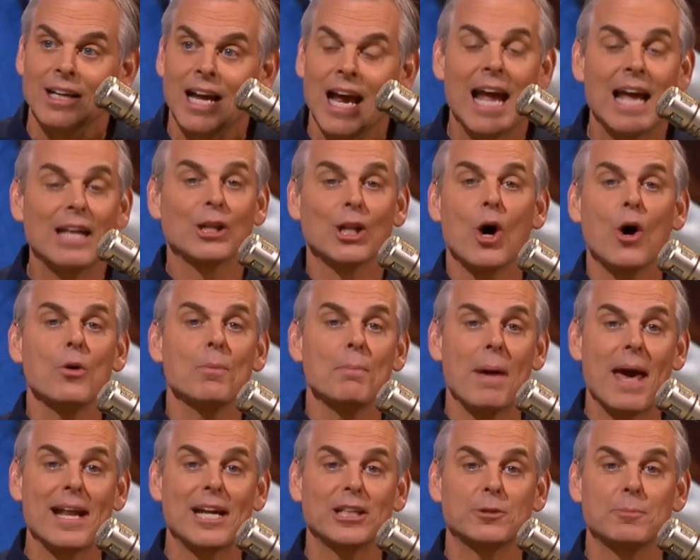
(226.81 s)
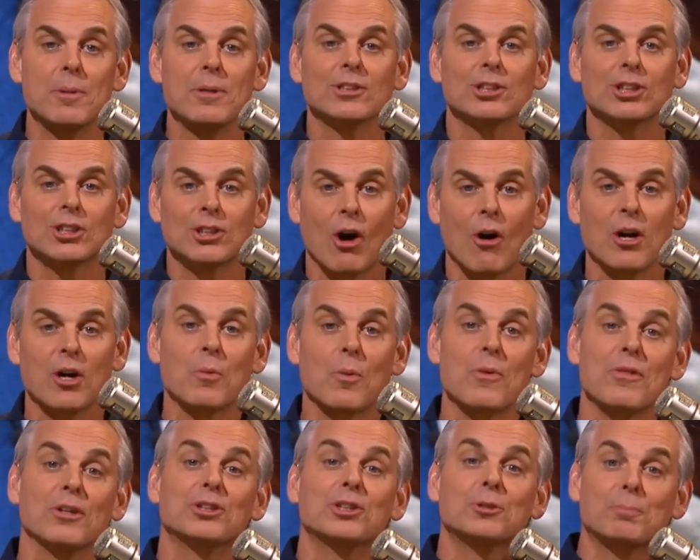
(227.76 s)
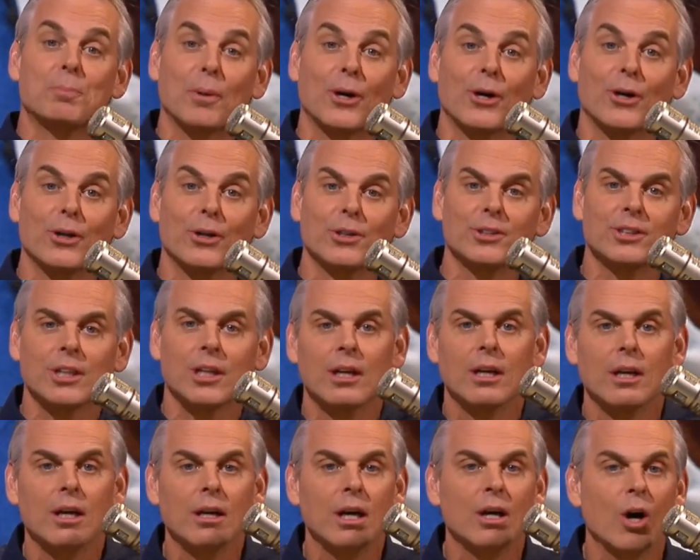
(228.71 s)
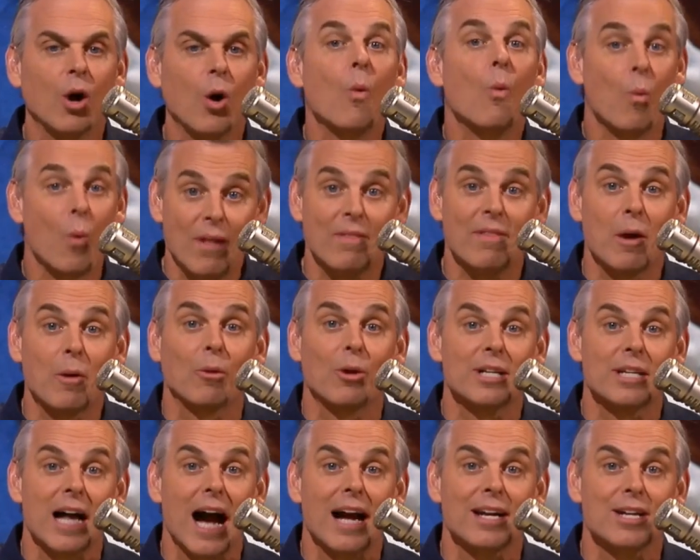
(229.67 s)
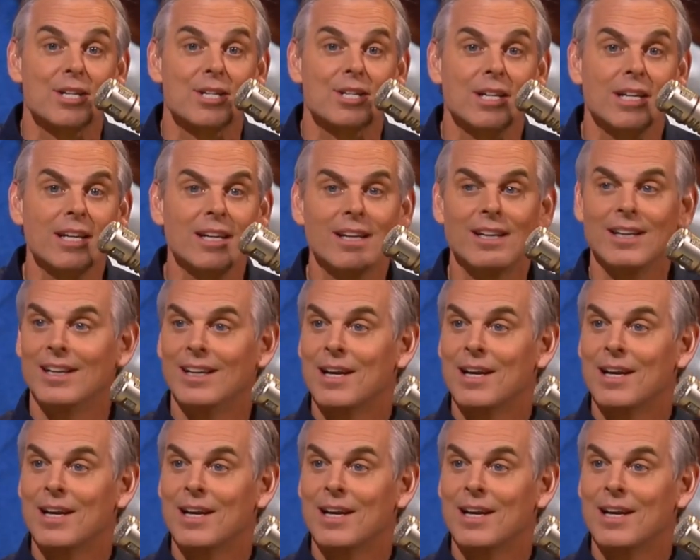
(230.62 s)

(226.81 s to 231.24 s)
And load management started with the Spurs when they were a dynasty.